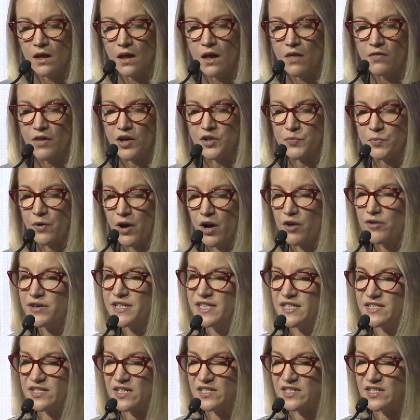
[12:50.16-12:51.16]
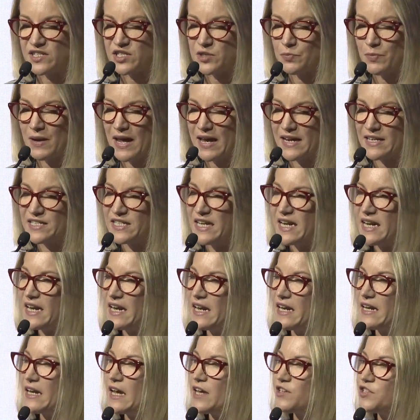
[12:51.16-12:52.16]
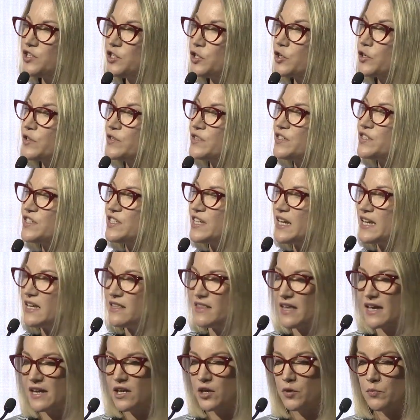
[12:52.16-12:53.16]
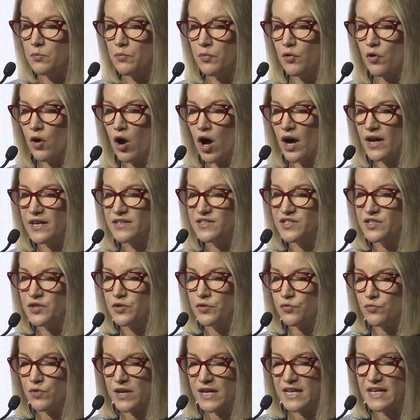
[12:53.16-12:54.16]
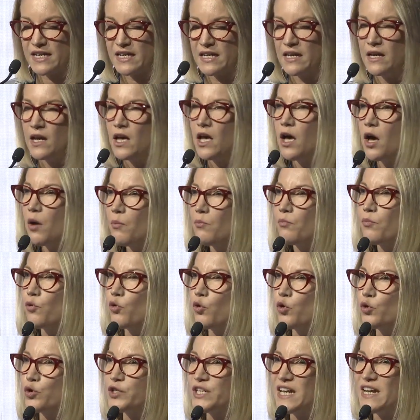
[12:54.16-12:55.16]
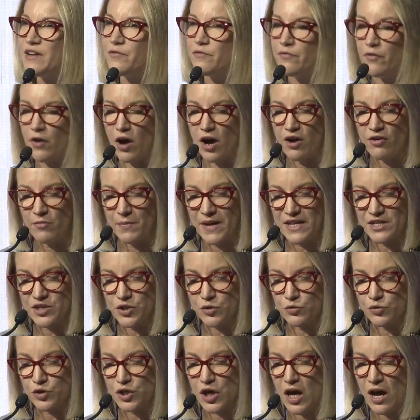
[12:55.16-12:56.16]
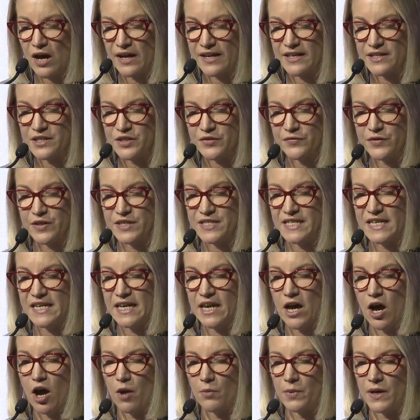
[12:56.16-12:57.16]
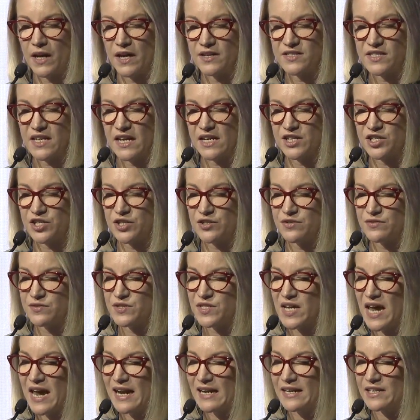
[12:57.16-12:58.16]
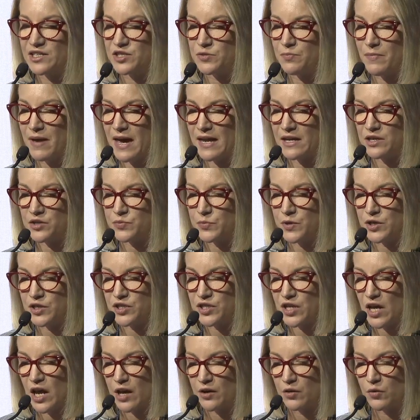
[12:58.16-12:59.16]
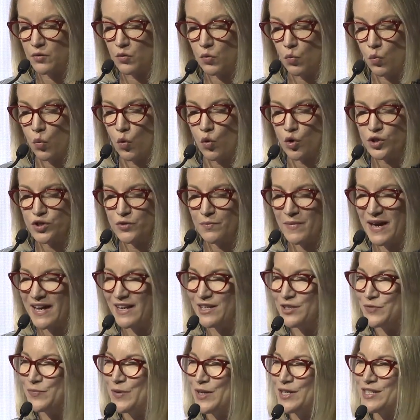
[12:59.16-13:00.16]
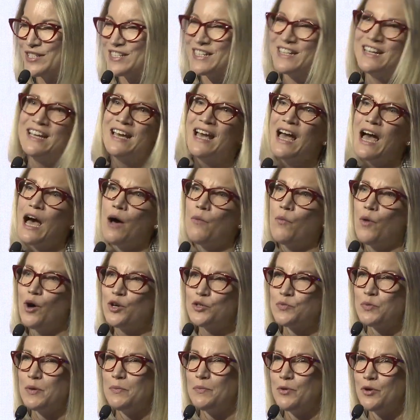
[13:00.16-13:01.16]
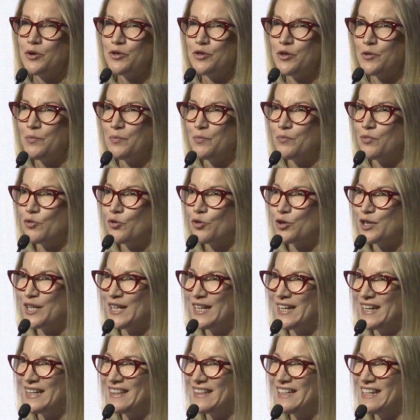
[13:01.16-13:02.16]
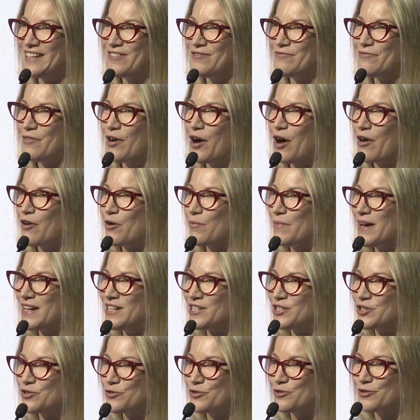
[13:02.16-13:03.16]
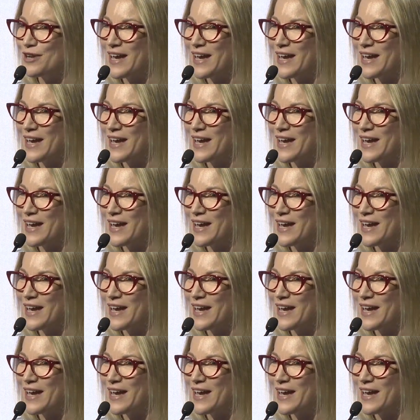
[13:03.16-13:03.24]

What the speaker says: Those priorities are displayed here. As you can see, they comprise 3 broad environmental targets for decarbonisation, tailings management and water management. And whilst we put them broadly in the environmental